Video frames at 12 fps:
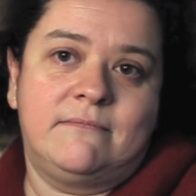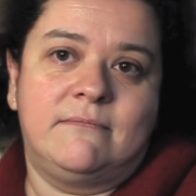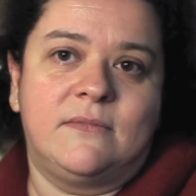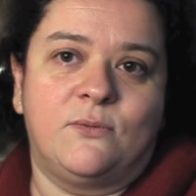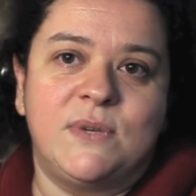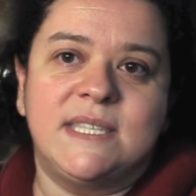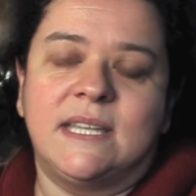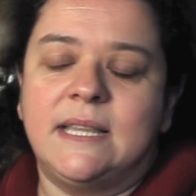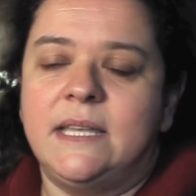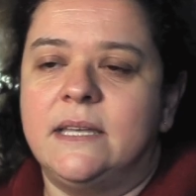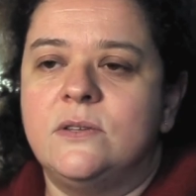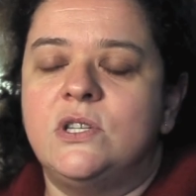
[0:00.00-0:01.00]

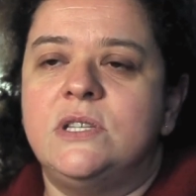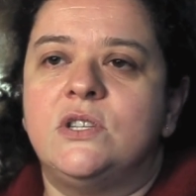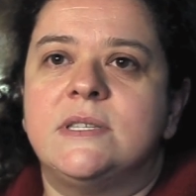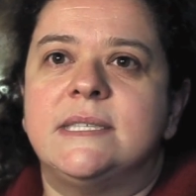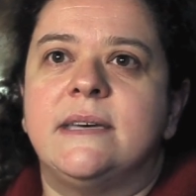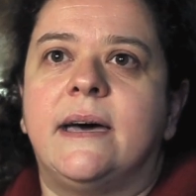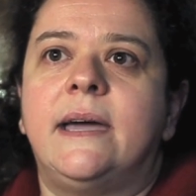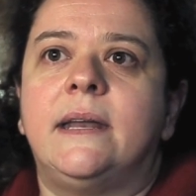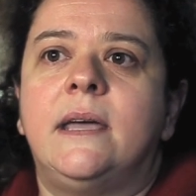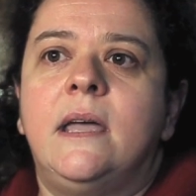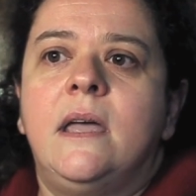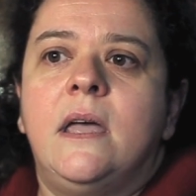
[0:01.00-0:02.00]
recently, and she just
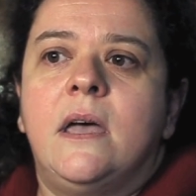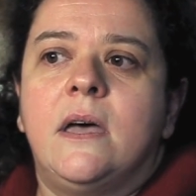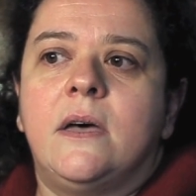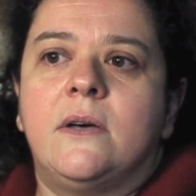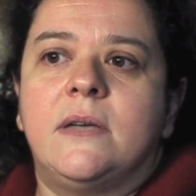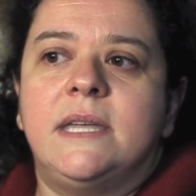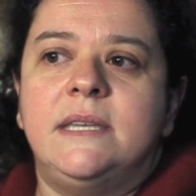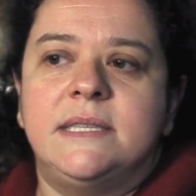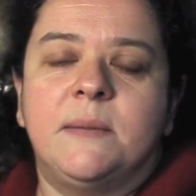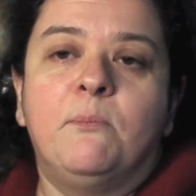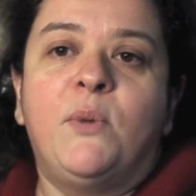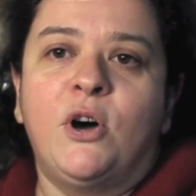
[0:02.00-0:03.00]
died, uh, it
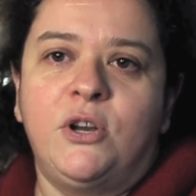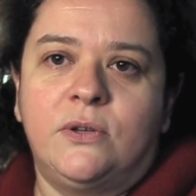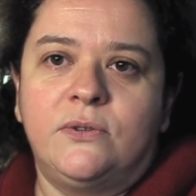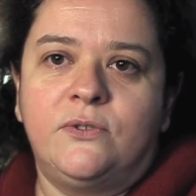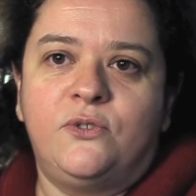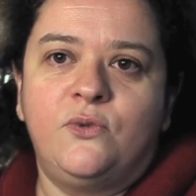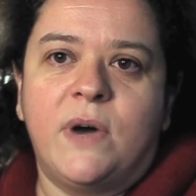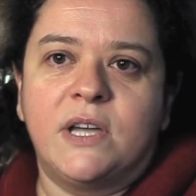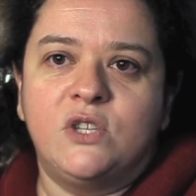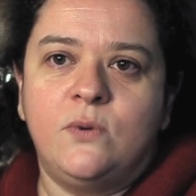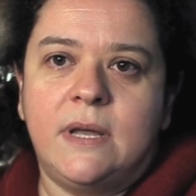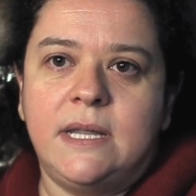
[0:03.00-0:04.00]
is important to
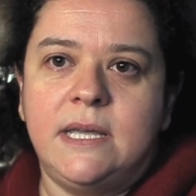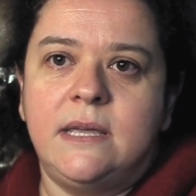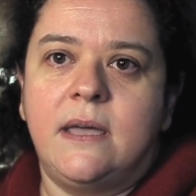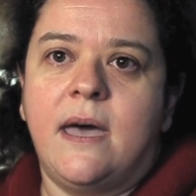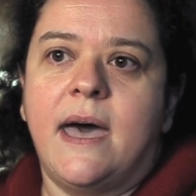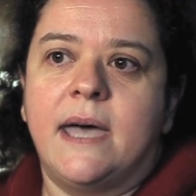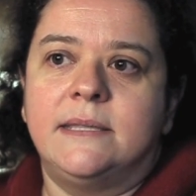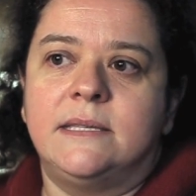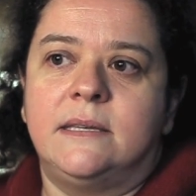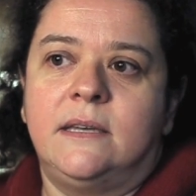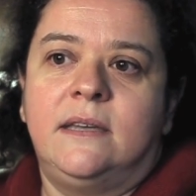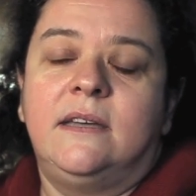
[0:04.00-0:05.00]
actually add
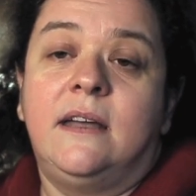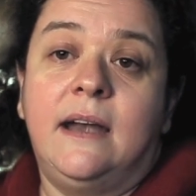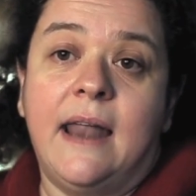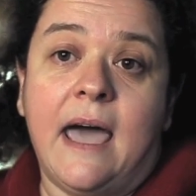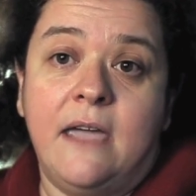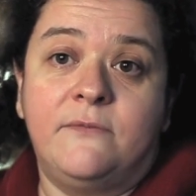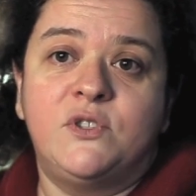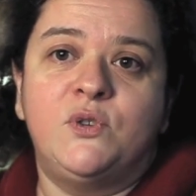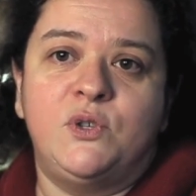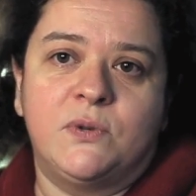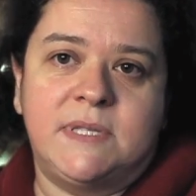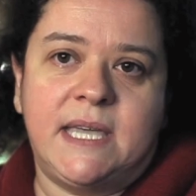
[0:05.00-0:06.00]
life to
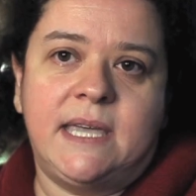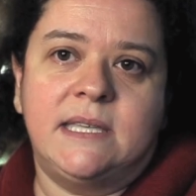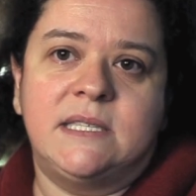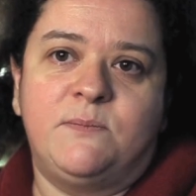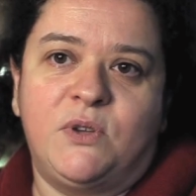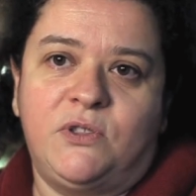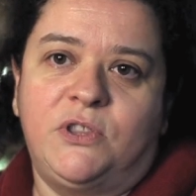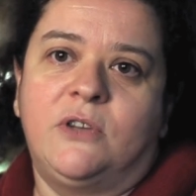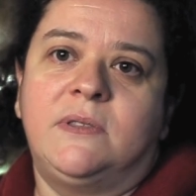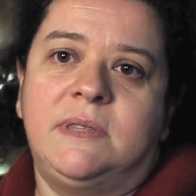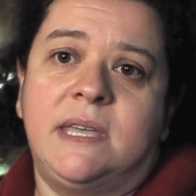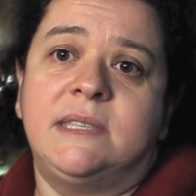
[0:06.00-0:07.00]
your days, but
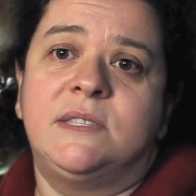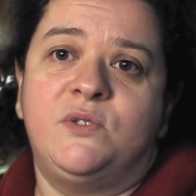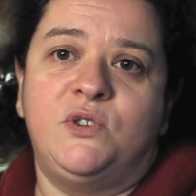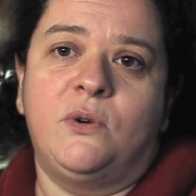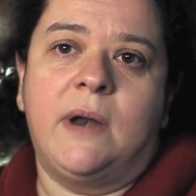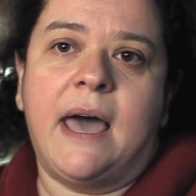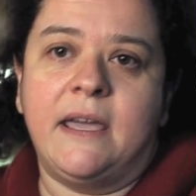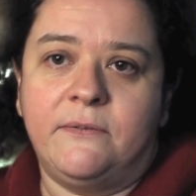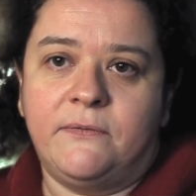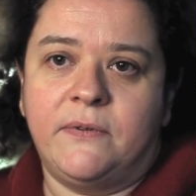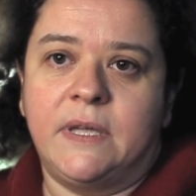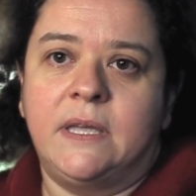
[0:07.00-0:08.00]
not days to your
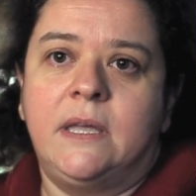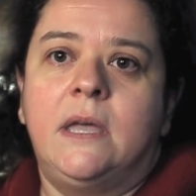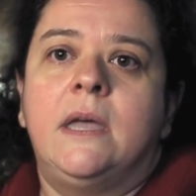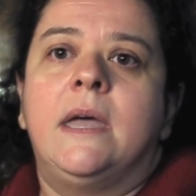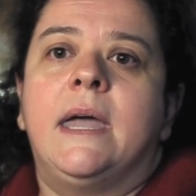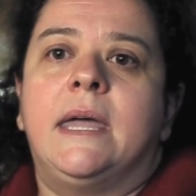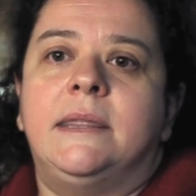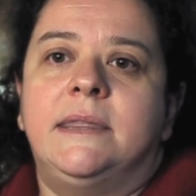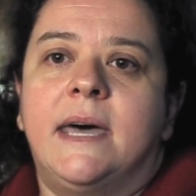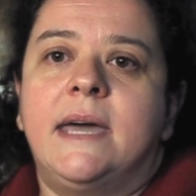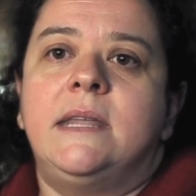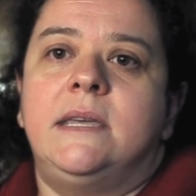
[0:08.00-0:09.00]
life. And
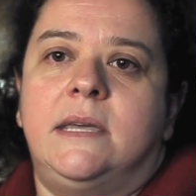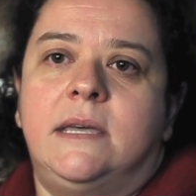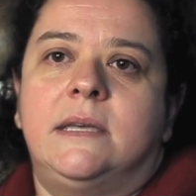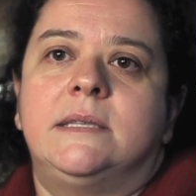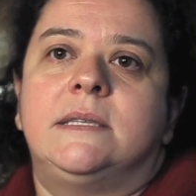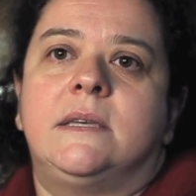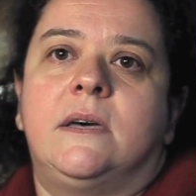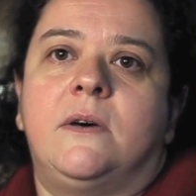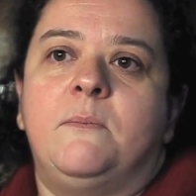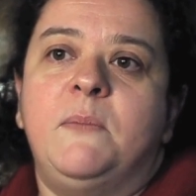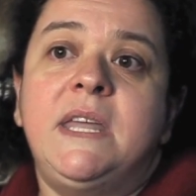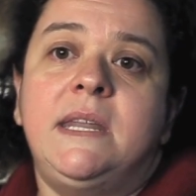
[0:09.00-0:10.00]
that is
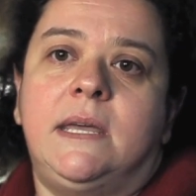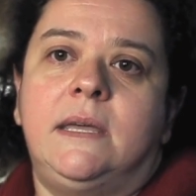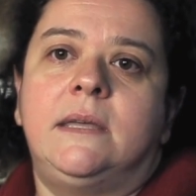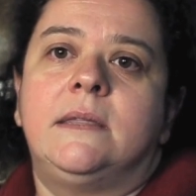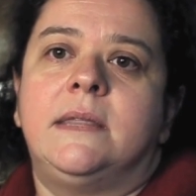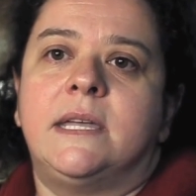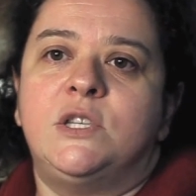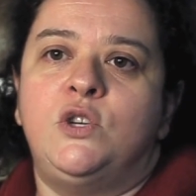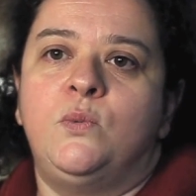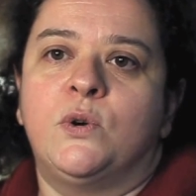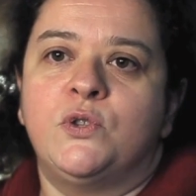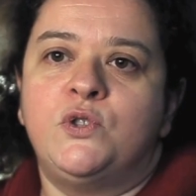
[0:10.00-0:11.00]
meaning that
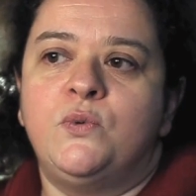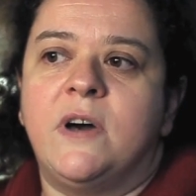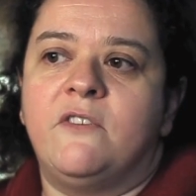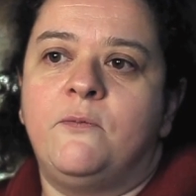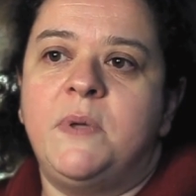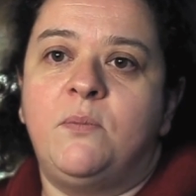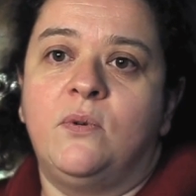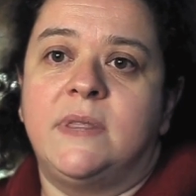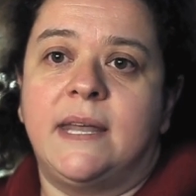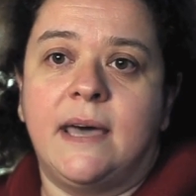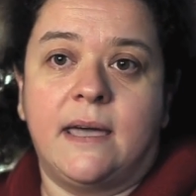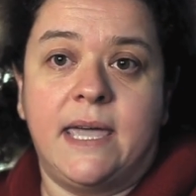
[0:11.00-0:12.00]
you want to have people
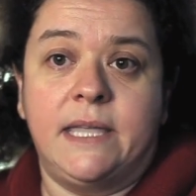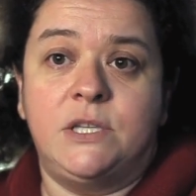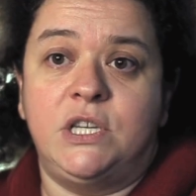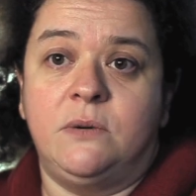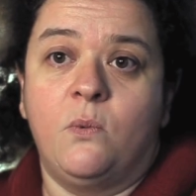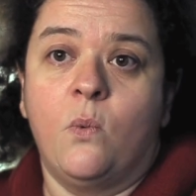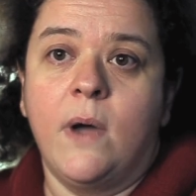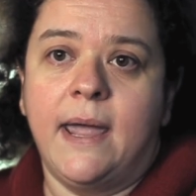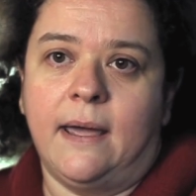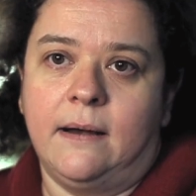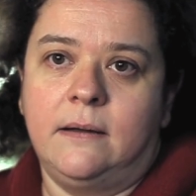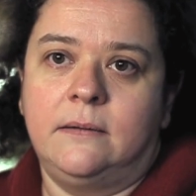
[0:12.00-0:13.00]
that are aging
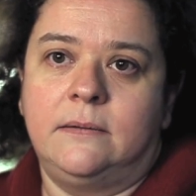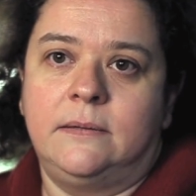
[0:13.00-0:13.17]
well,